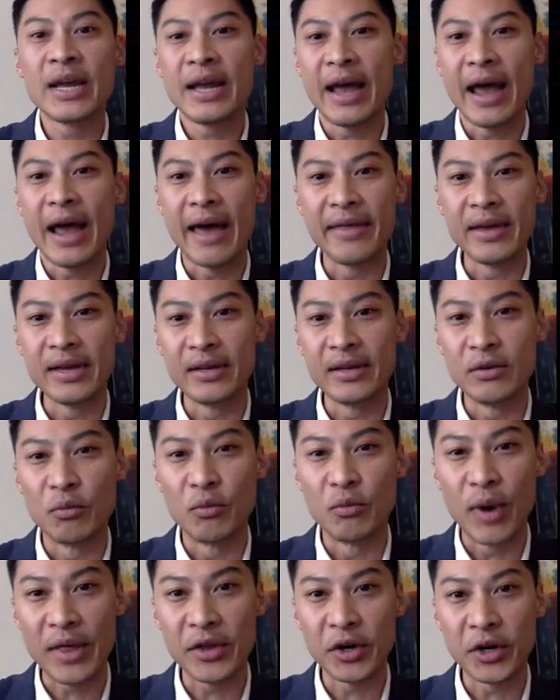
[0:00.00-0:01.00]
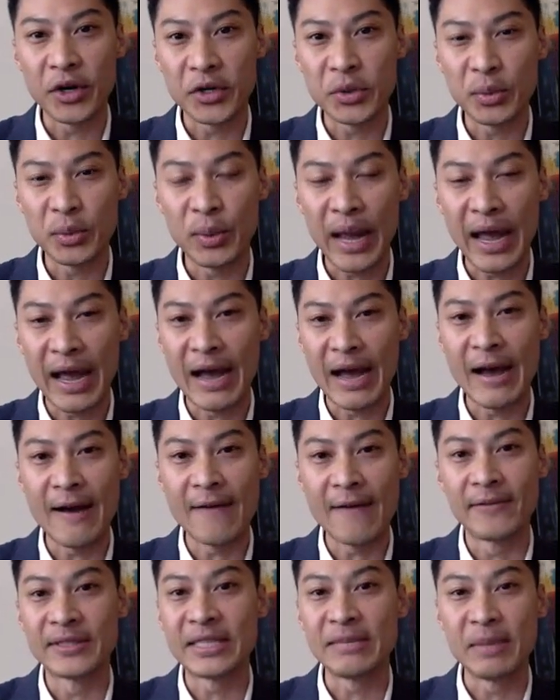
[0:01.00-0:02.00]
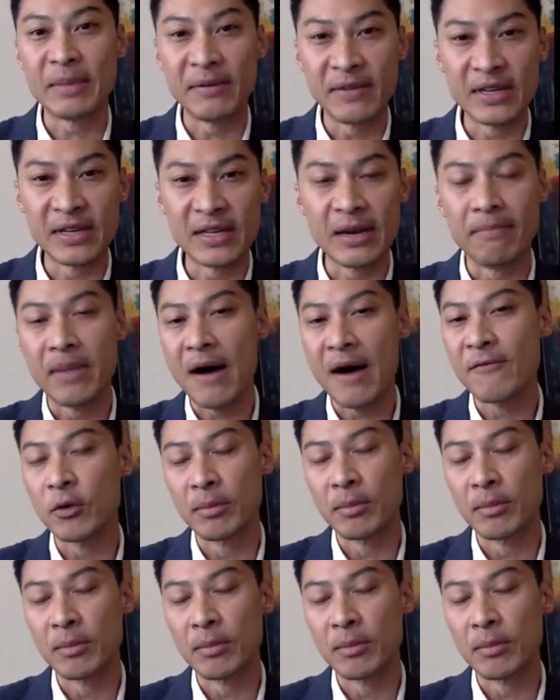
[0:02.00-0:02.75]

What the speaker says: and then whether you have CBV above